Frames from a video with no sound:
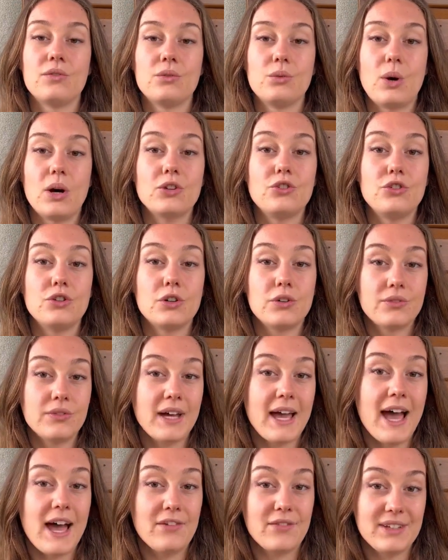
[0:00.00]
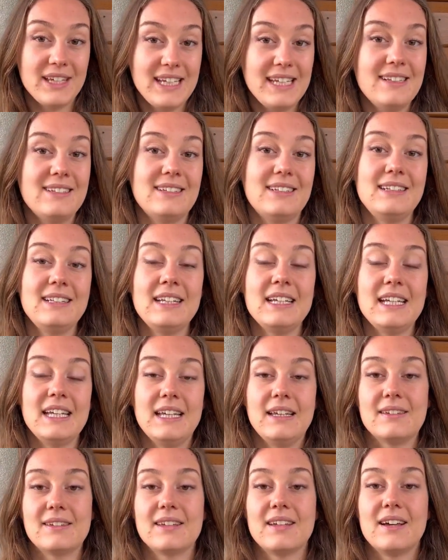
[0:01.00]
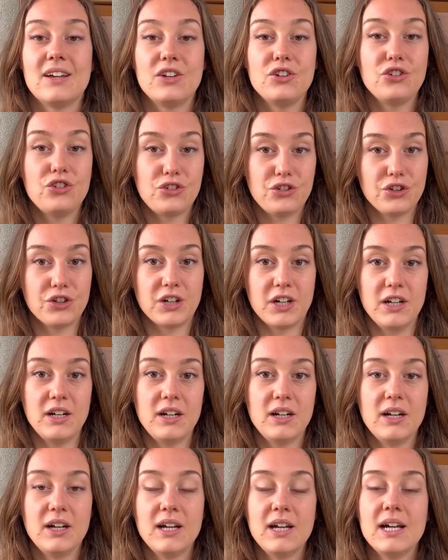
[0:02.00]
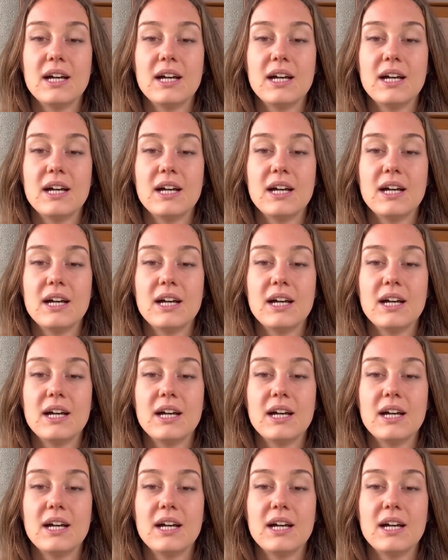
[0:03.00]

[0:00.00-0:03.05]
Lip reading: what you have eaten is sugar,